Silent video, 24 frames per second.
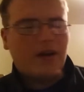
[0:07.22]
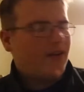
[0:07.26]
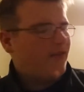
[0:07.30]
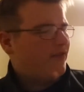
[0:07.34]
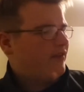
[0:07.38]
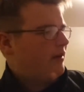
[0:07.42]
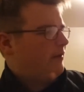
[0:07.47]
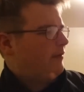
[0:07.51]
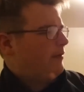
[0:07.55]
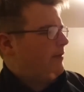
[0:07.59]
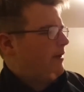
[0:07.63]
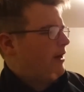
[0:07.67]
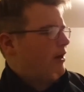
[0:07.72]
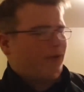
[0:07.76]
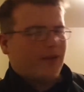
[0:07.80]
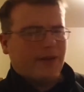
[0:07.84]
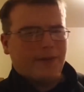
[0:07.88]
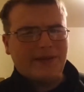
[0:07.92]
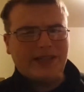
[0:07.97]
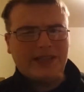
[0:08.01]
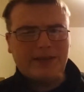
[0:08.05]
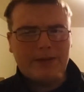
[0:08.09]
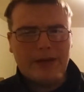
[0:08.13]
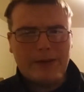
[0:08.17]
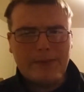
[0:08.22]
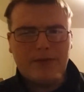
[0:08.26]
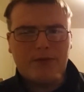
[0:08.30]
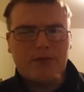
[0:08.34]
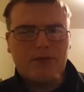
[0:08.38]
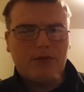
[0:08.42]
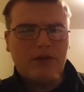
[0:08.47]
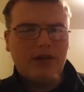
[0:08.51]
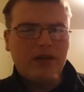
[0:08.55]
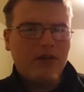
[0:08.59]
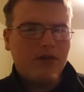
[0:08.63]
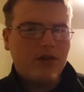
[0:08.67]
I've come prepared with a piece of paper
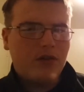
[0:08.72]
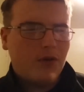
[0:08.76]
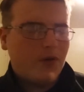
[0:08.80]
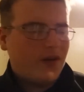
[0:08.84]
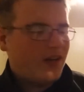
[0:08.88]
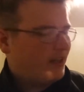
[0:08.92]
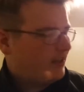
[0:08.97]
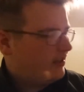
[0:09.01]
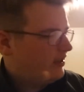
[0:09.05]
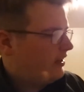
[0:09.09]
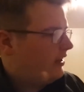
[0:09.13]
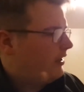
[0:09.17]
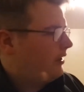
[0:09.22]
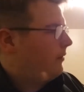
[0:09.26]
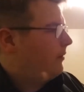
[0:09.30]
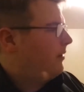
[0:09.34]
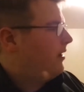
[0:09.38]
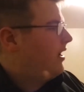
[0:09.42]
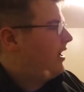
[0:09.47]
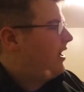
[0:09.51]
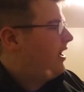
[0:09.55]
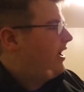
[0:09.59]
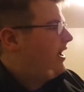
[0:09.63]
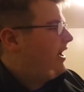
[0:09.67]
real quick now.